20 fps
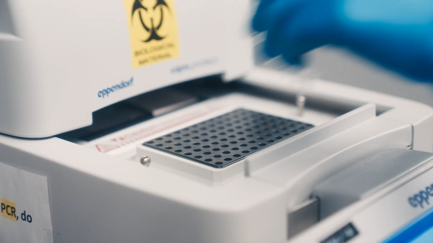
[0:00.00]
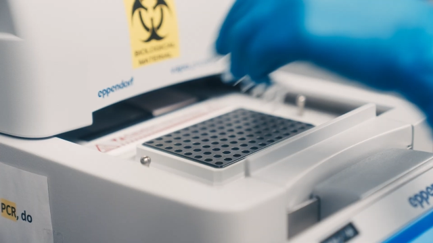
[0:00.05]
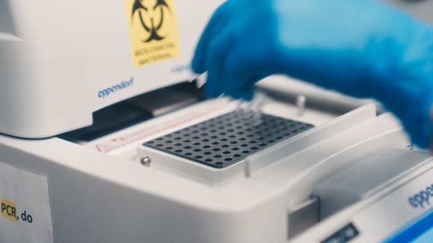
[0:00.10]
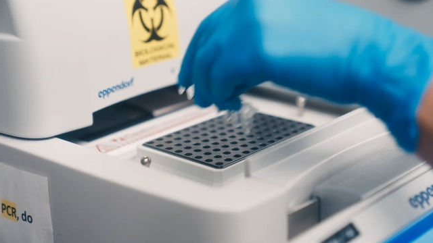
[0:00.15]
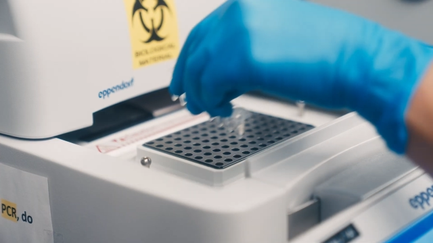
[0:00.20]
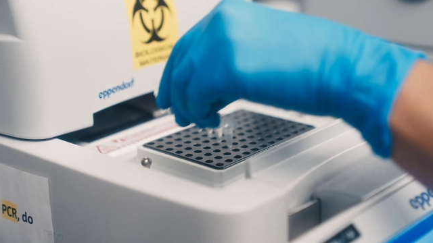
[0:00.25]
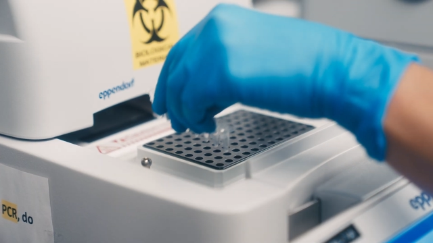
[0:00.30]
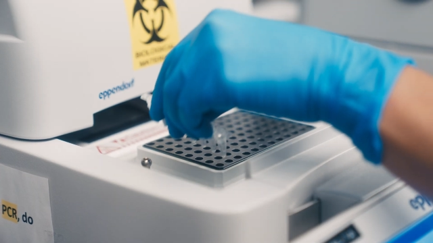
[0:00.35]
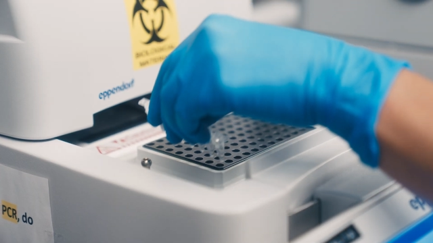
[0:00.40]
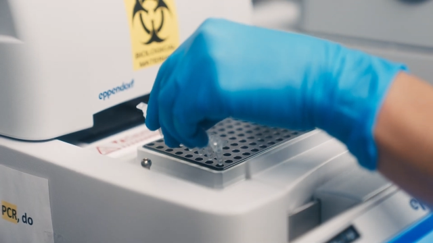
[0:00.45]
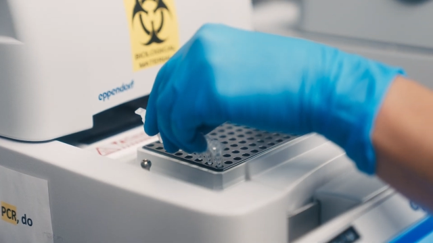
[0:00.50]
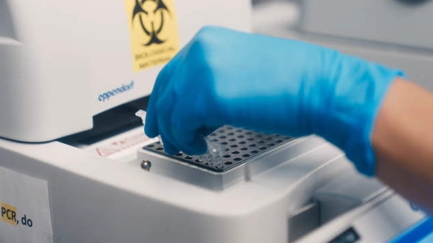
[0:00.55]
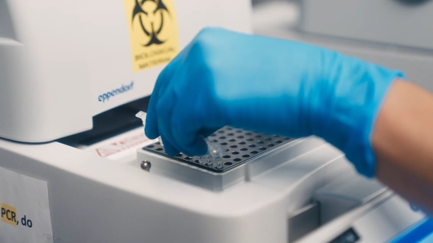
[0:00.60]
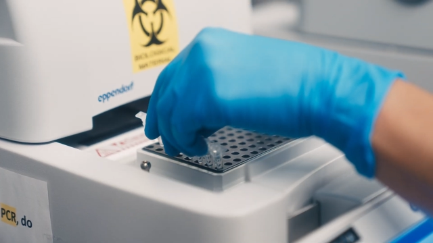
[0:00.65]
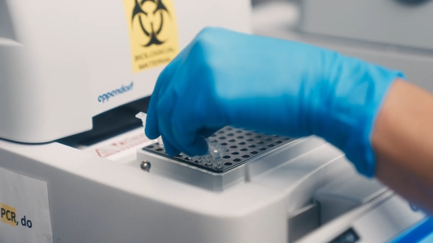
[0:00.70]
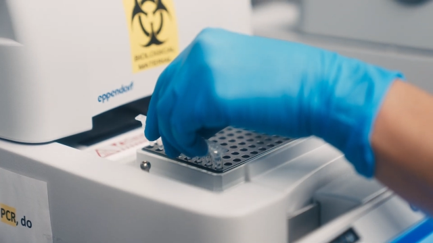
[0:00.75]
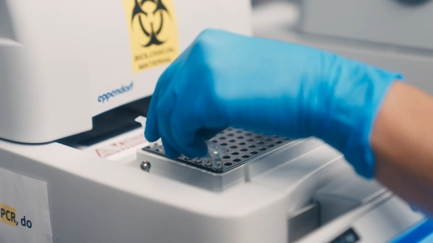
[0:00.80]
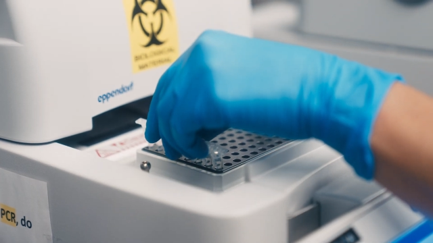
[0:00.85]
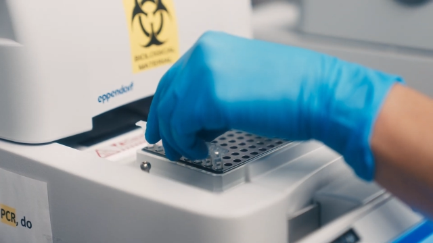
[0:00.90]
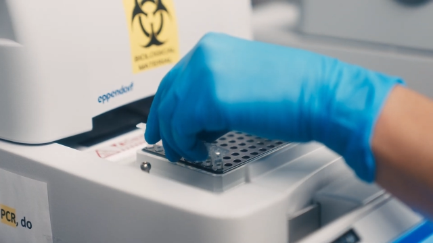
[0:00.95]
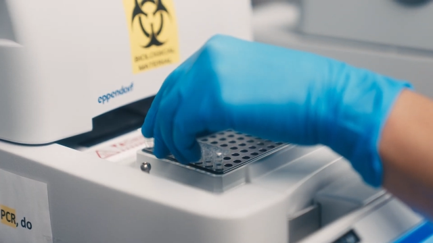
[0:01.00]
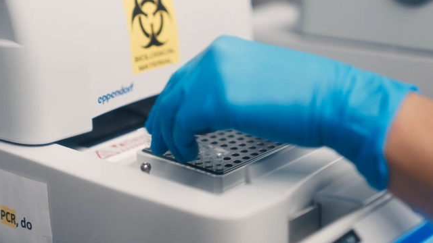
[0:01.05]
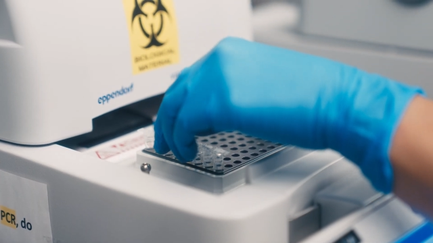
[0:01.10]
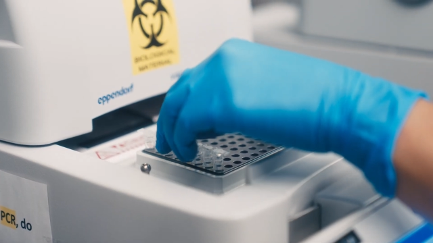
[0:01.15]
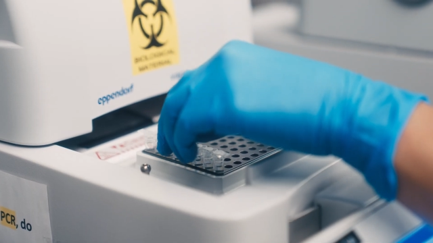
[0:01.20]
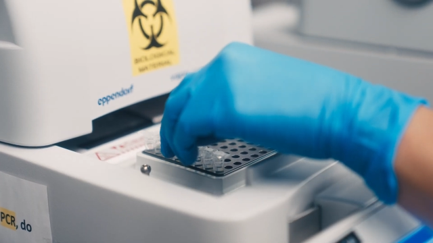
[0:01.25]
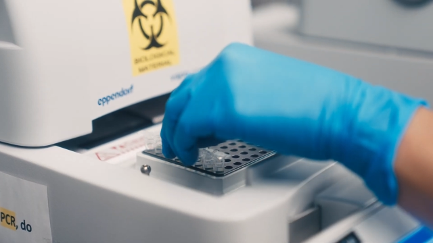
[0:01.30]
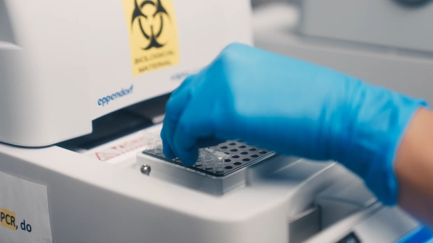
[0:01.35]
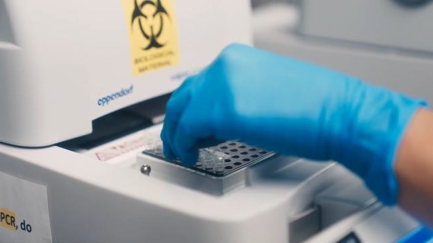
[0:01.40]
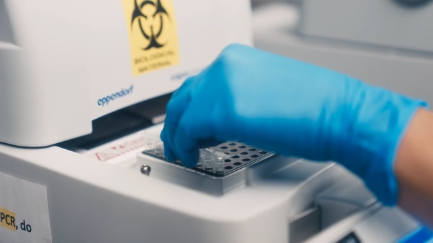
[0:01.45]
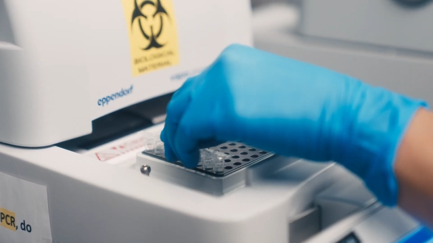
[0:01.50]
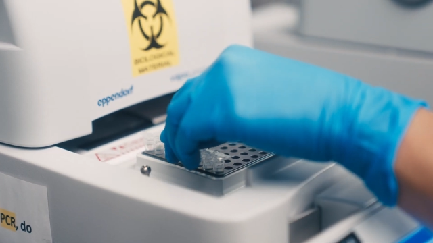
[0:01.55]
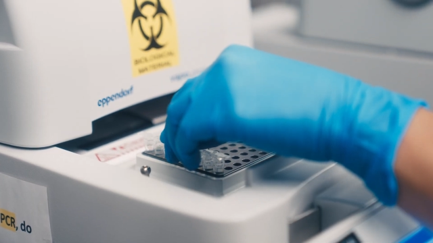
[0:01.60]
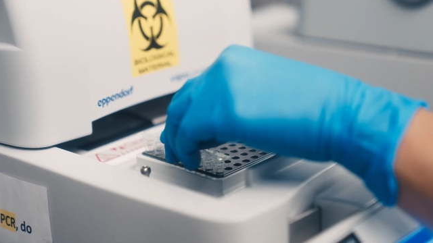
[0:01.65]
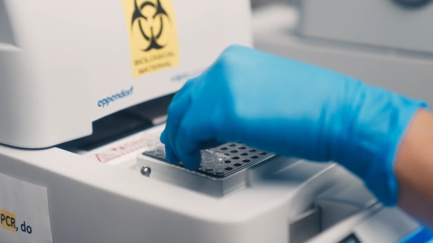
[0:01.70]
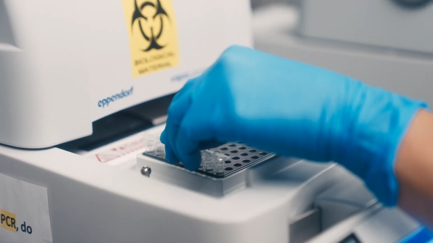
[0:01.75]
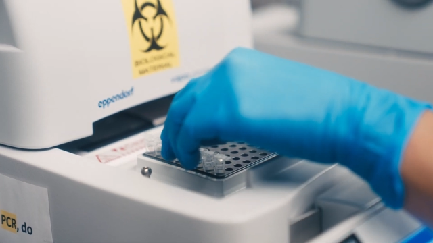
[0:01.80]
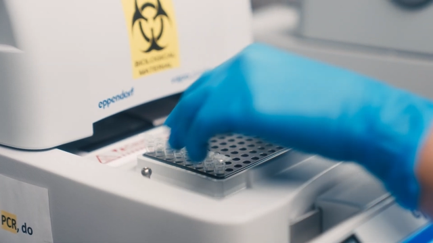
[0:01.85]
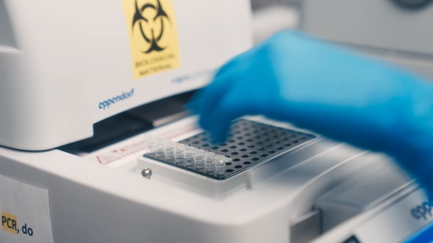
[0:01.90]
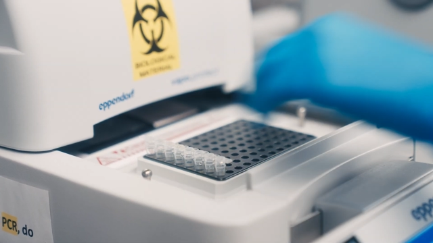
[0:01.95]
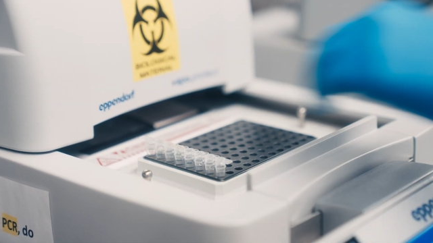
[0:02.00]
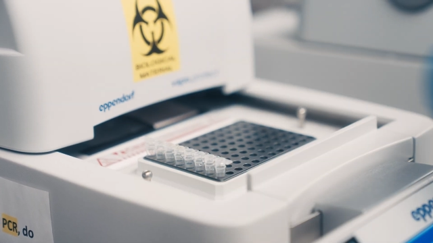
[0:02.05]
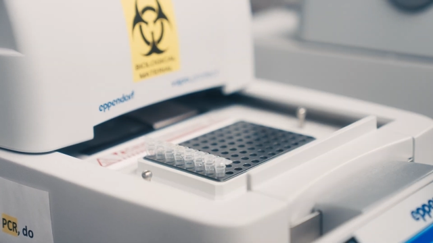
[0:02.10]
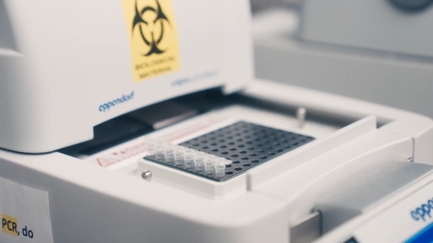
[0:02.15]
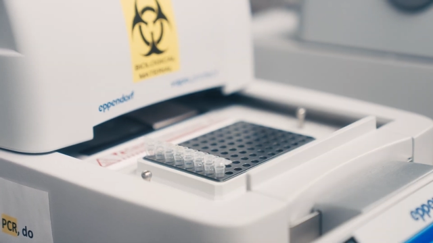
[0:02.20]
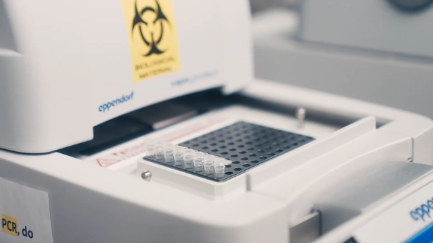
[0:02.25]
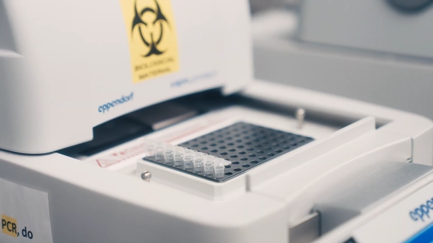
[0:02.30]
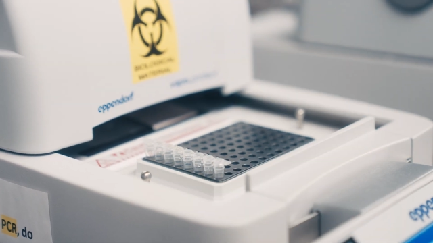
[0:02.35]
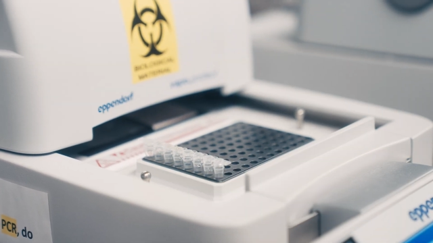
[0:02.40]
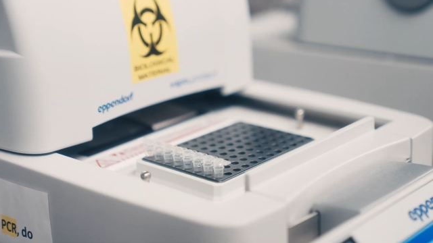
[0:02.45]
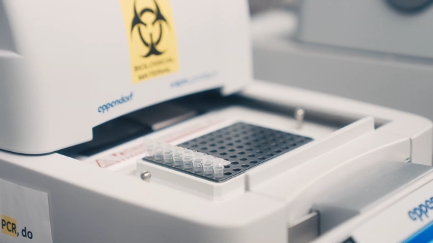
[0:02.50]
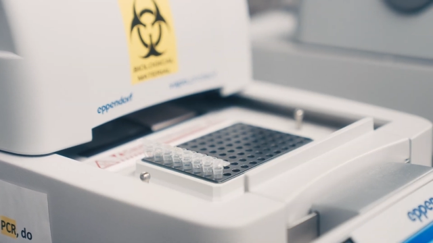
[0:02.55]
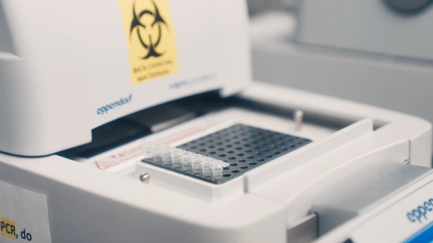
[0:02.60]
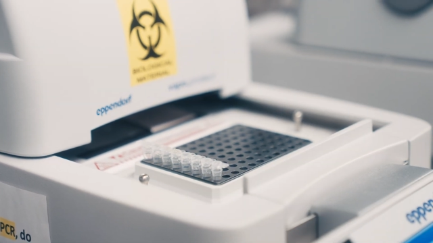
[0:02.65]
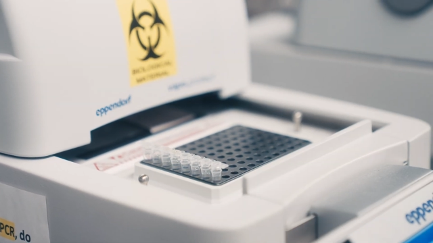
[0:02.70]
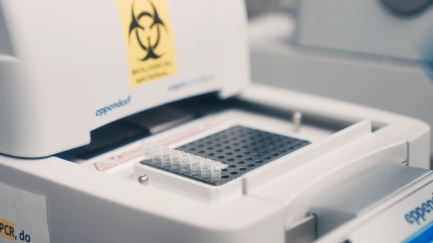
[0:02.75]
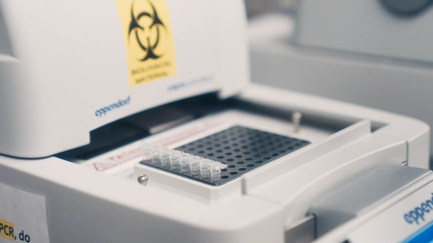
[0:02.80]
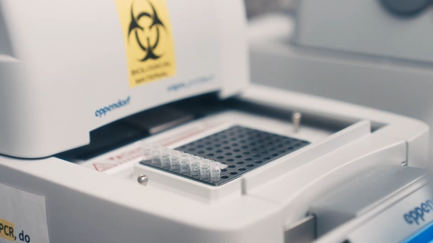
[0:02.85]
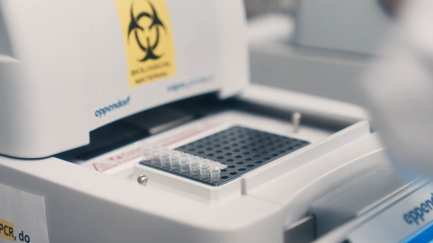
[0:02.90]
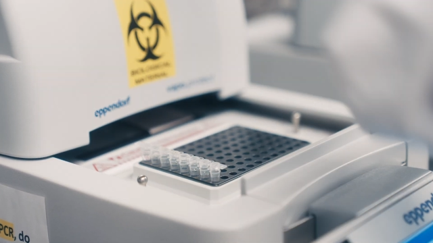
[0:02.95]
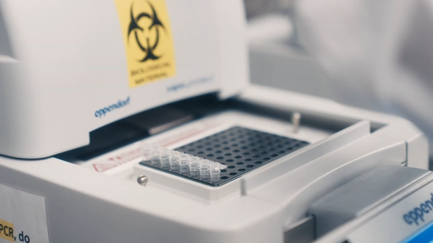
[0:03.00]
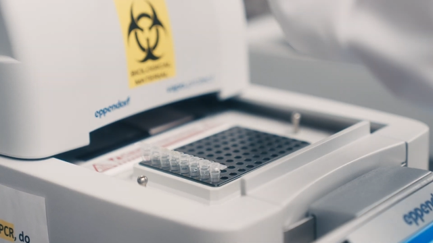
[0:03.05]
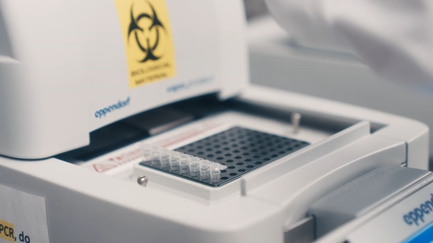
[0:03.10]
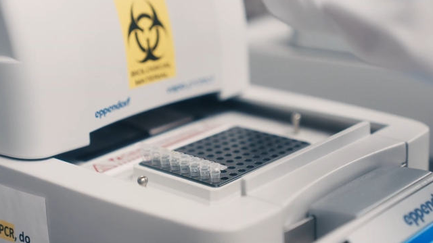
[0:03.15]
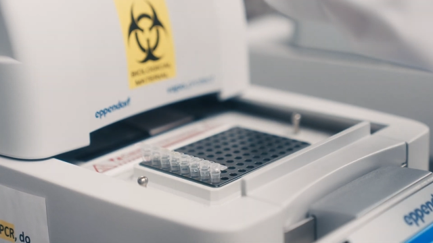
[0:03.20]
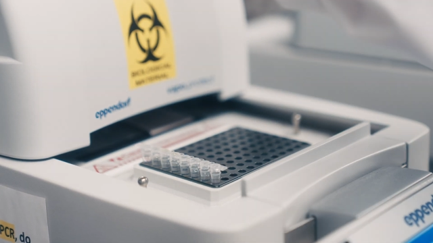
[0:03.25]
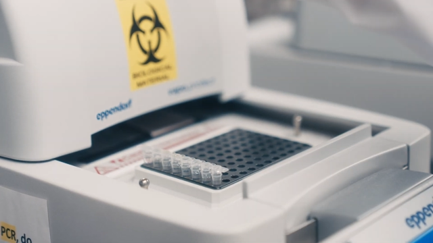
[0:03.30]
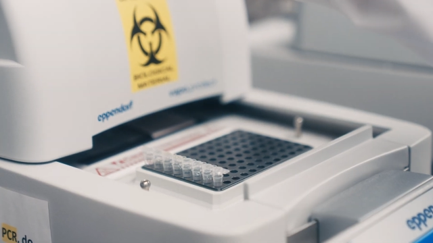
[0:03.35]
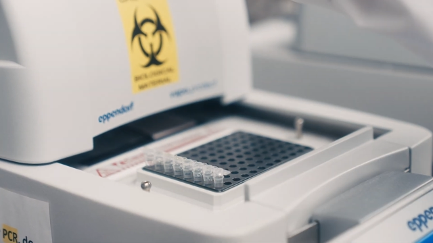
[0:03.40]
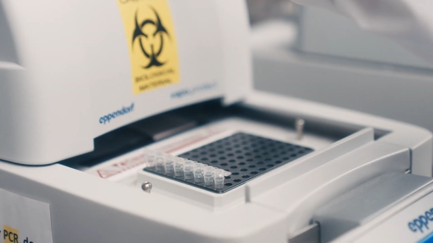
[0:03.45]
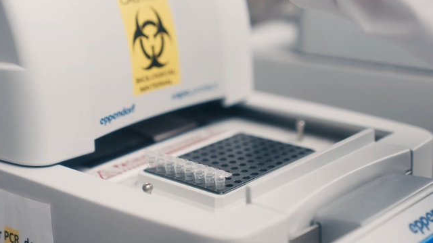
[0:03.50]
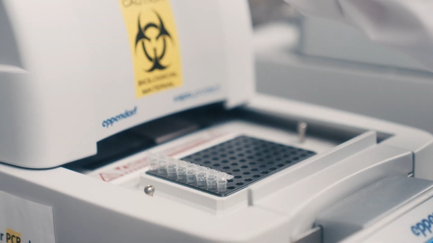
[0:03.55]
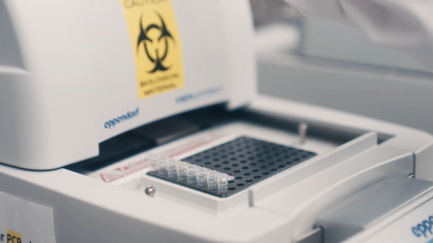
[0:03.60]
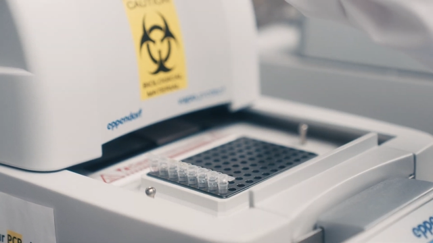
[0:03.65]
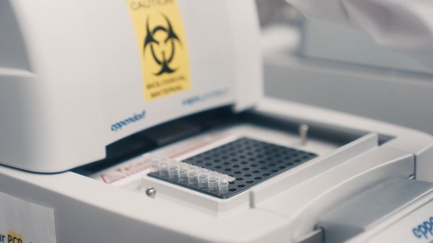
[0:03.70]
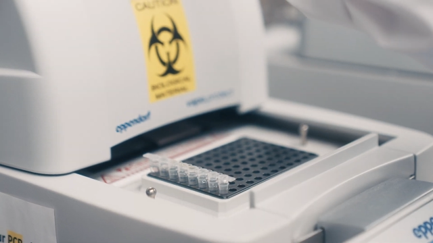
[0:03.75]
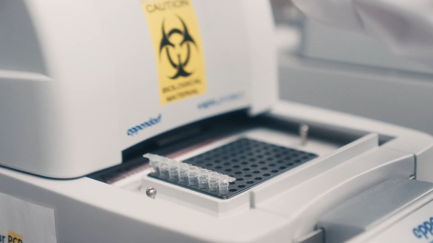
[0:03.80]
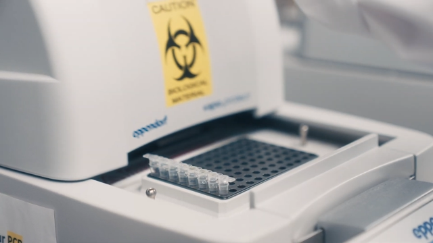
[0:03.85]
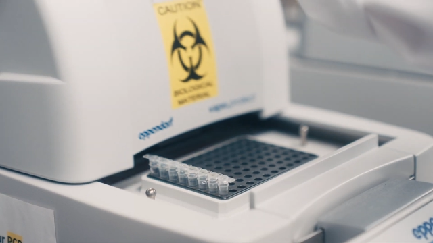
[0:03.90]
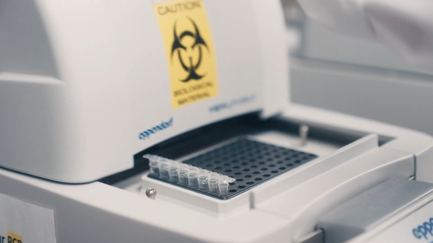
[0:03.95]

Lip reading: No face is visible, so there are no lips to read.